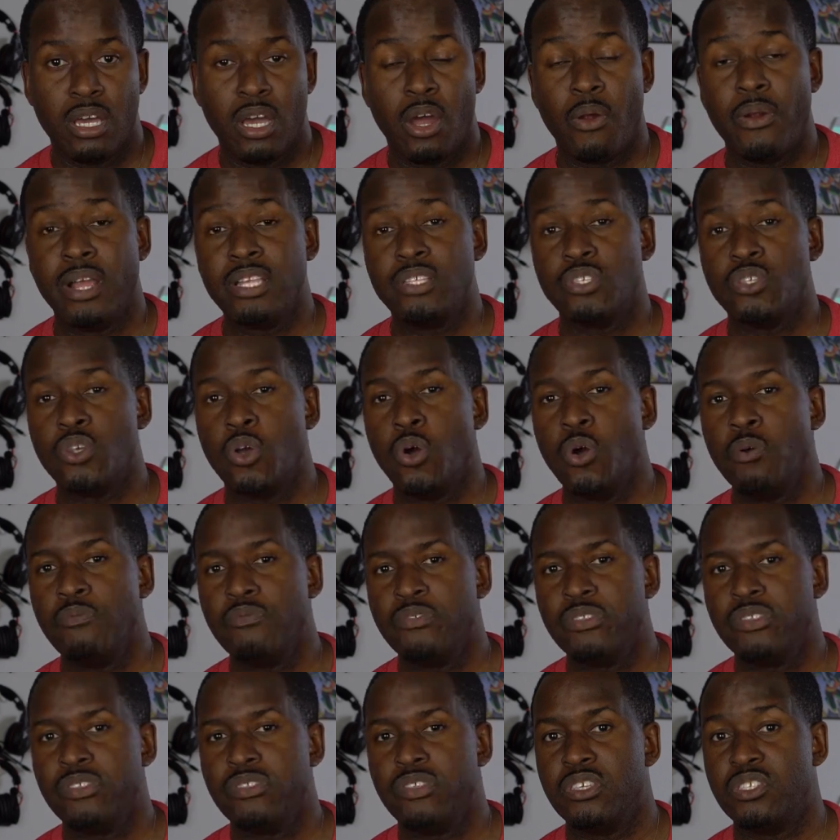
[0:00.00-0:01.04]
Alright, so
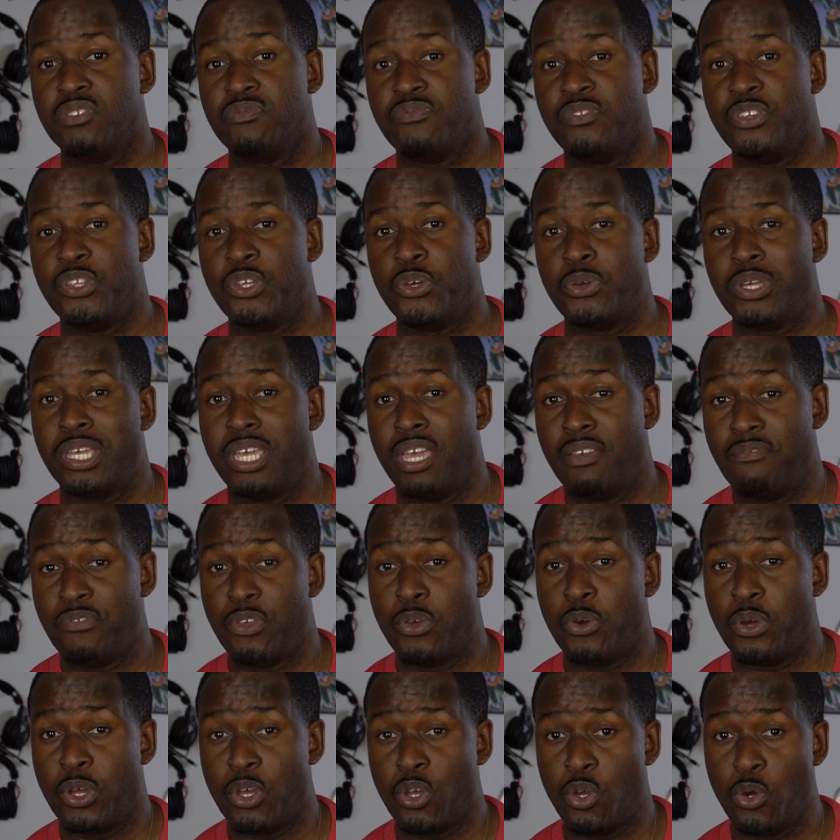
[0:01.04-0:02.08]
hopefully this video gave
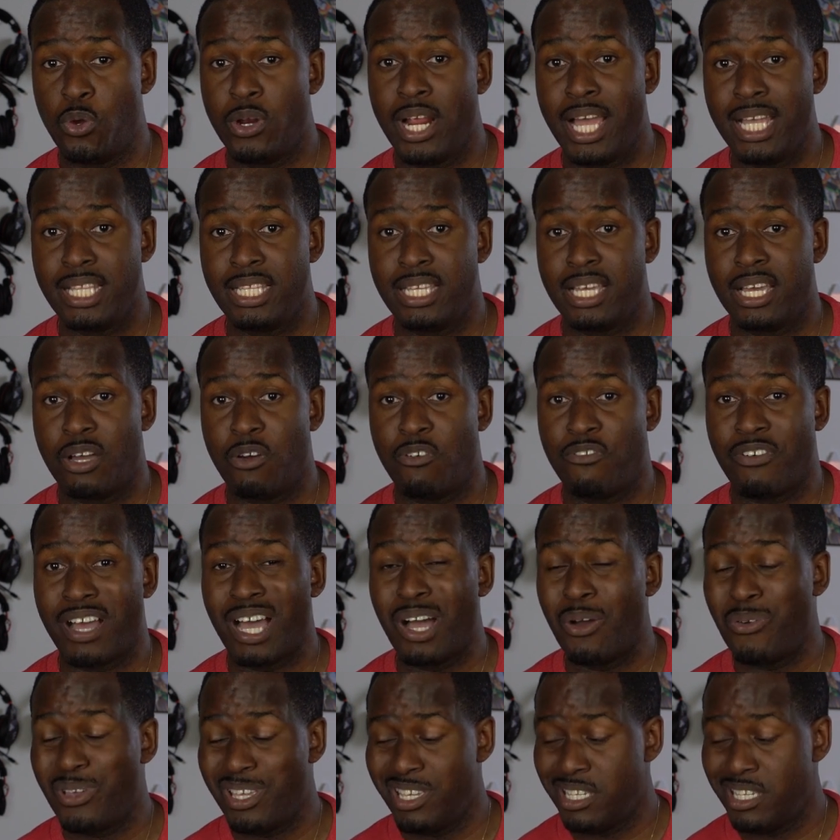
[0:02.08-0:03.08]
you a good idea of how